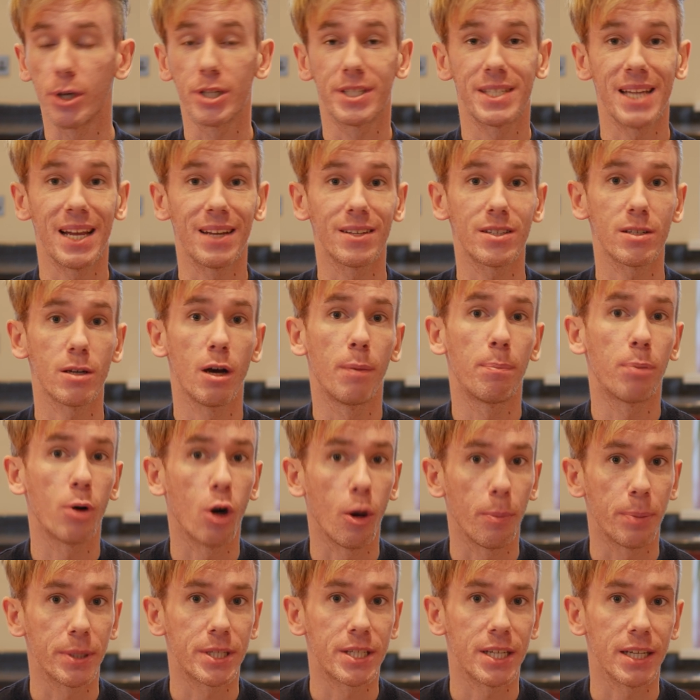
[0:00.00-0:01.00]
present a
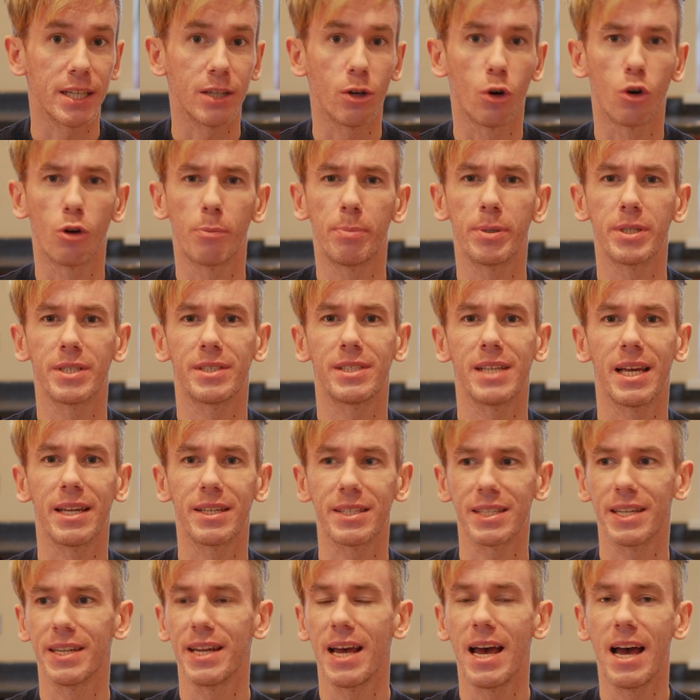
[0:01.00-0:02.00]
property or
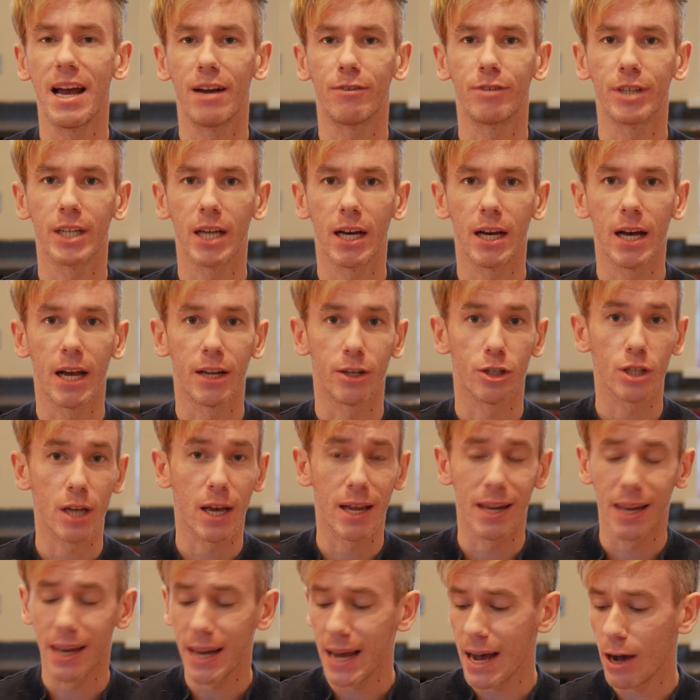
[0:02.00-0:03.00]
present an area and
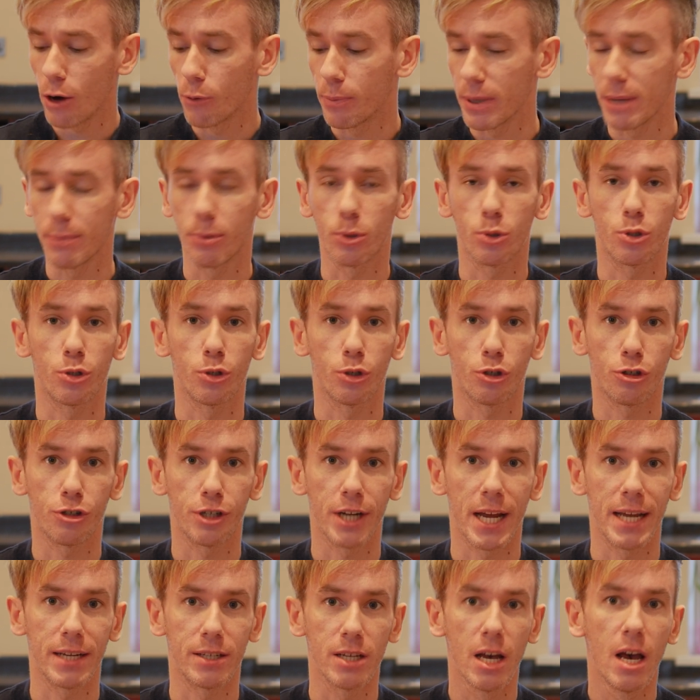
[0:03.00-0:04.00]
allow people to
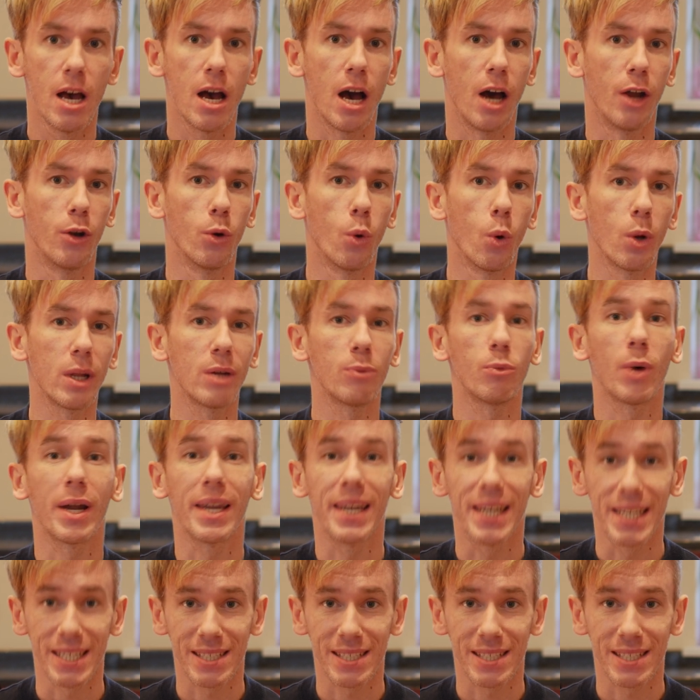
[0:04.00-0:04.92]
create an all-in-one